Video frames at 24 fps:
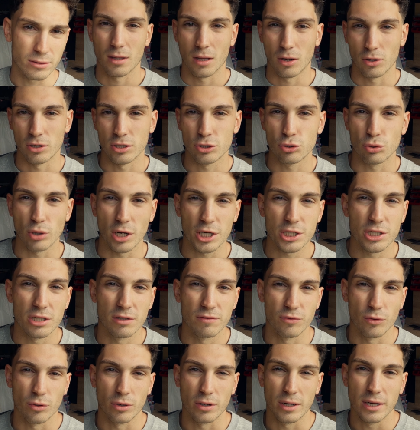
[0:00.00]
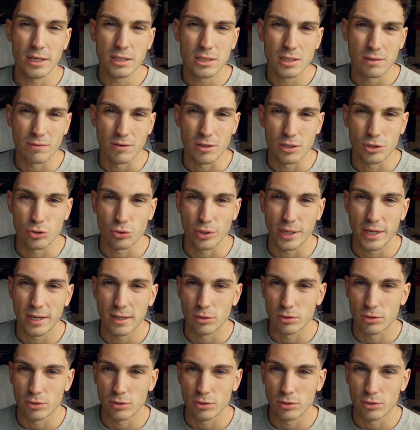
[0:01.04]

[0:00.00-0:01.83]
Now the structure for interval training